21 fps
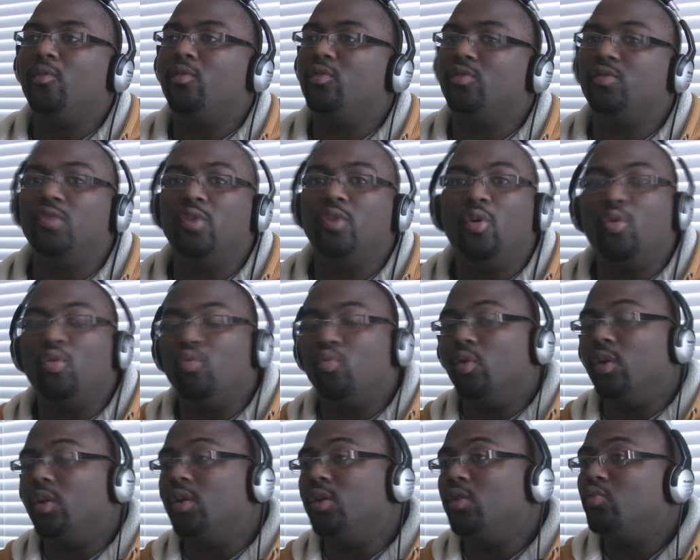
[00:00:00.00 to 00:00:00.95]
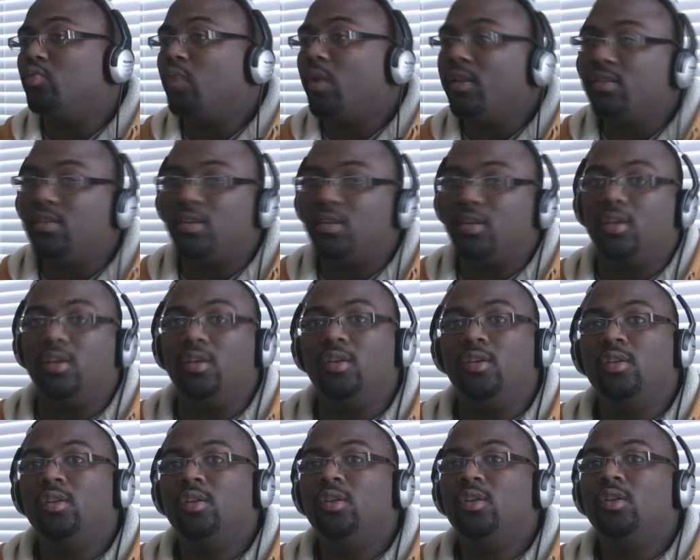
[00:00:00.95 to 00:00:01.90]
Really good wrestling.
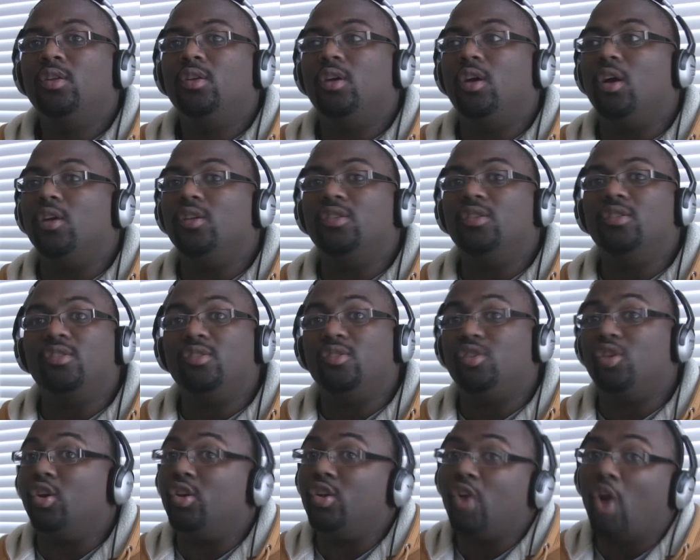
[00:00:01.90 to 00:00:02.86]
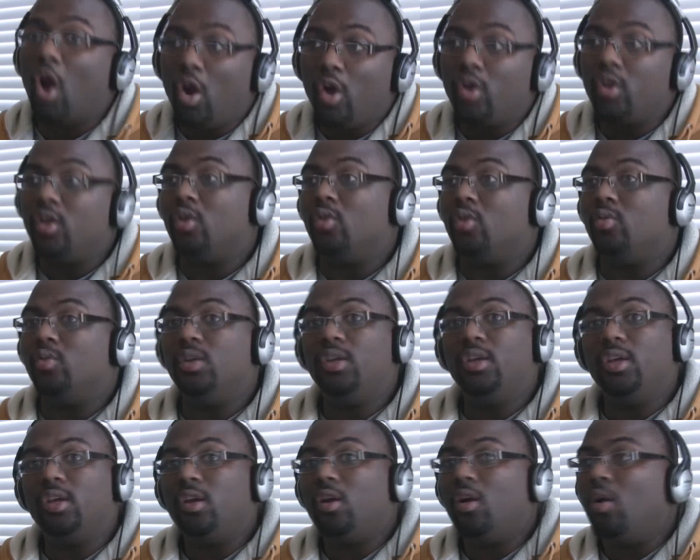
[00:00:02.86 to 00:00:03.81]
Good cardio.
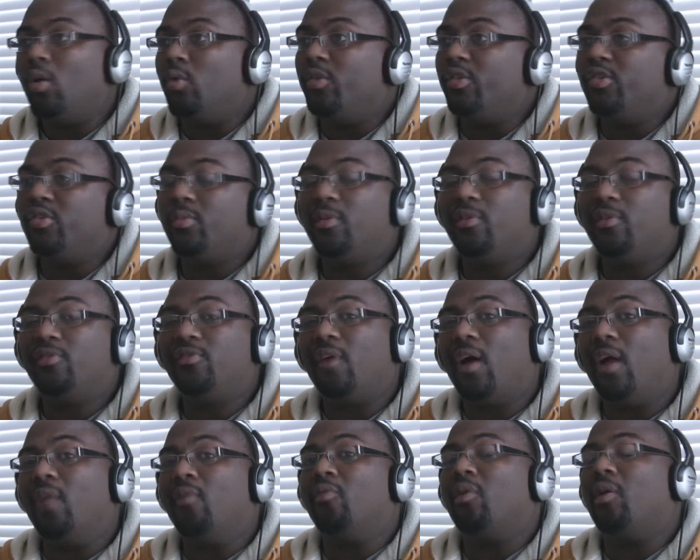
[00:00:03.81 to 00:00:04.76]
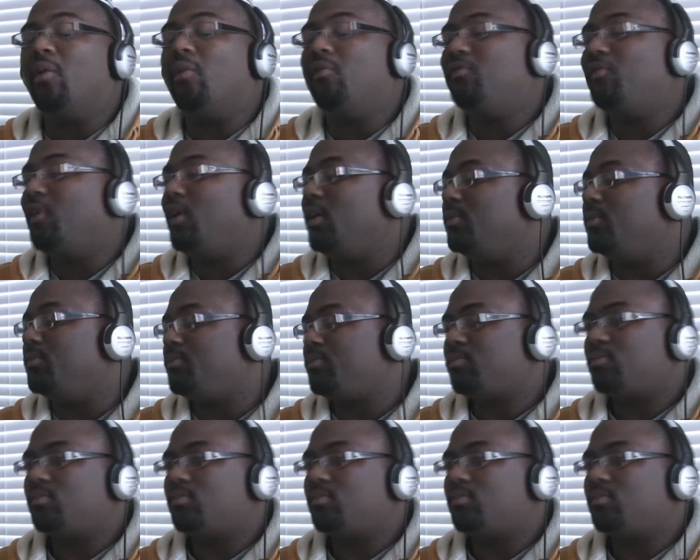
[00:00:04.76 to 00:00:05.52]
He can go. This is going to be a 5-round fight.